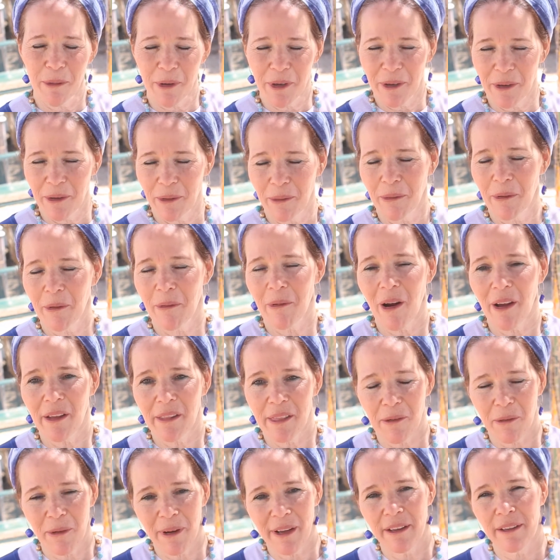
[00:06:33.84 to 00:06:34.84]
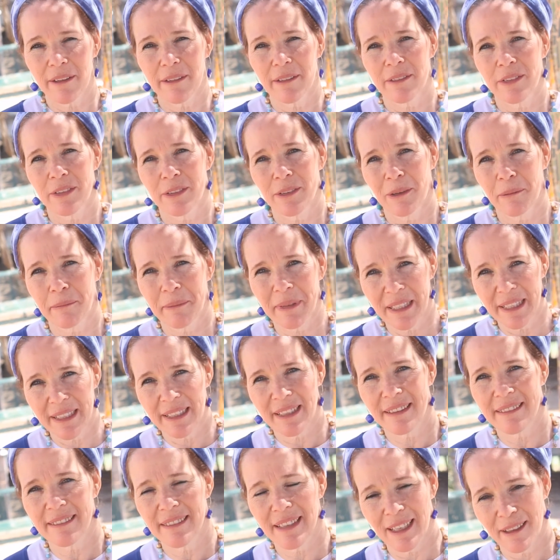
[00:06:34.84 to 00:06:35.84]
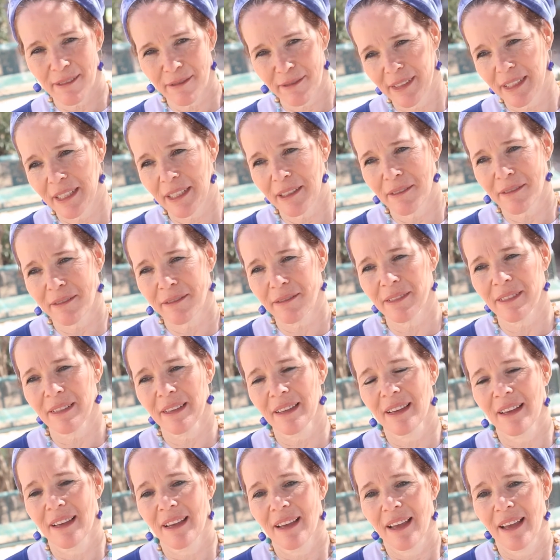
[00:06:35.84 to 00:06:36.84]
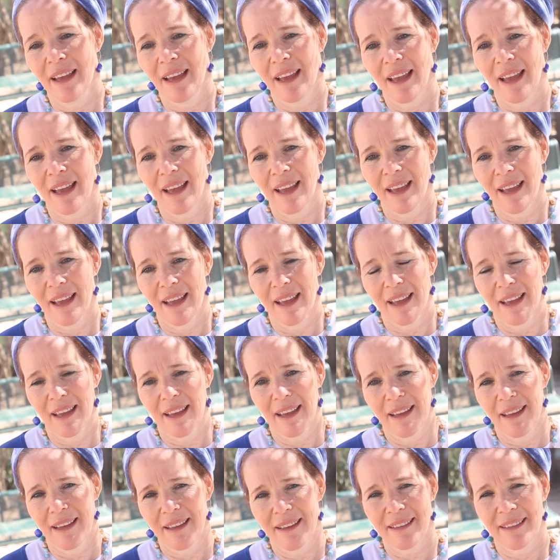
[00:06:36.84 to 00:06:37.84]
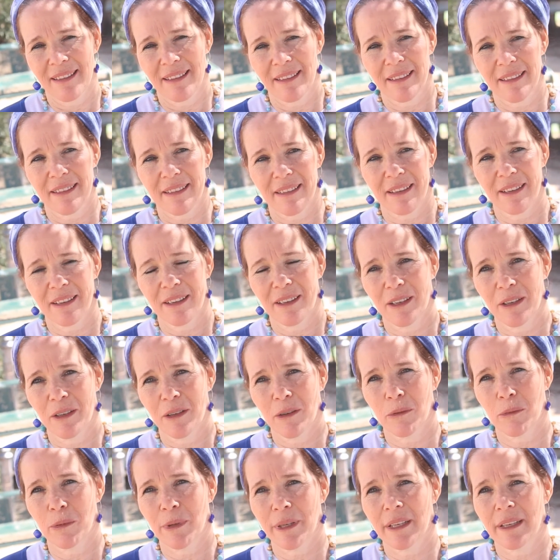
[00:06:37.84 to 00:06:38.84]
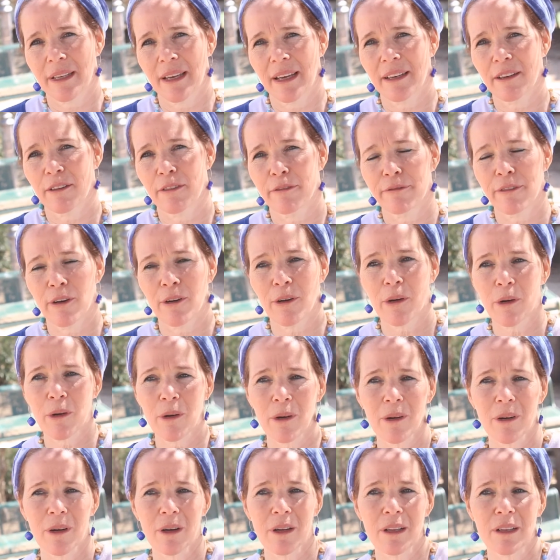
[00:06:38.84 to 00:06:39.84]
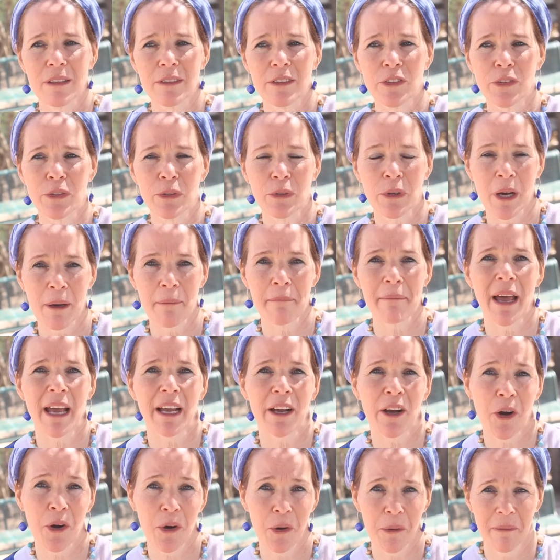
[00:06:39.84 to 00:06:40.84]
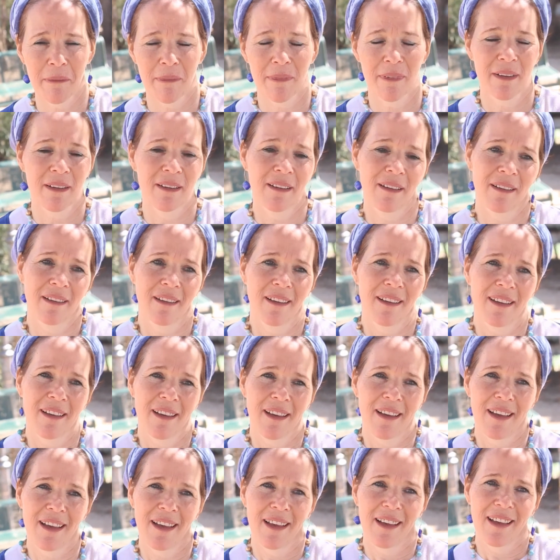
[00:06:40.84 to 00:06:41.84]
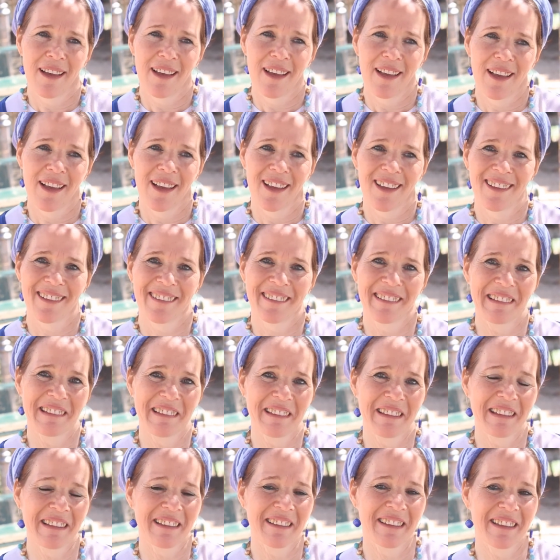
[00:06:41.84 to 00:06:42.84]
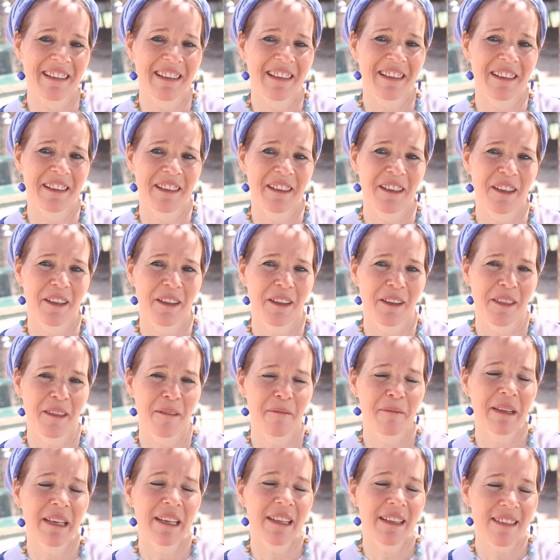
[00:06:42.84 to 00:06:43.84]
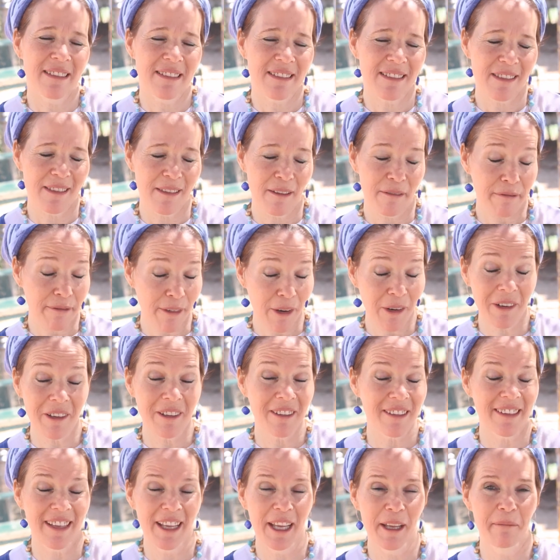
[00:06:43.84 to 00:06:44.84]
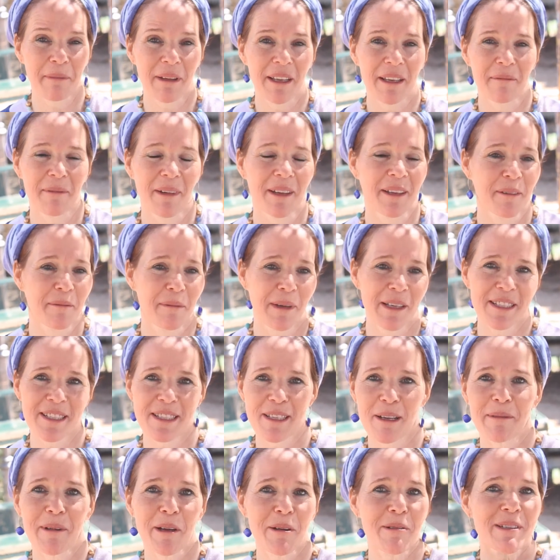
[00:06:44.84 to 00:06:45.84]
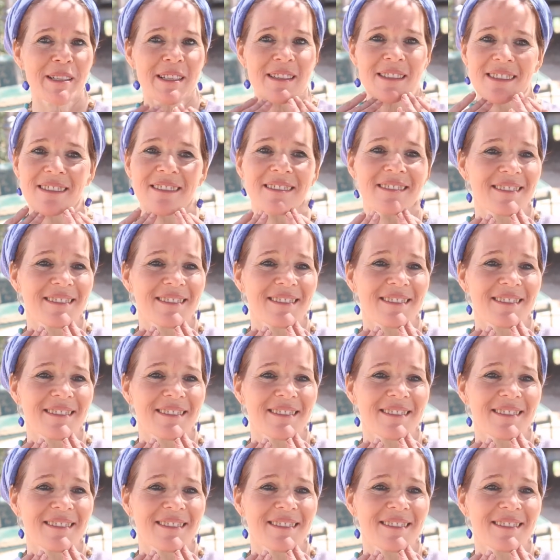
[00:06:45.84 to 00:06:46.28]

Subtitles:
were on the way to a meeting in Tel Aviv, and we got a phone call to come back home. And the minute the phone call came in, my stomach was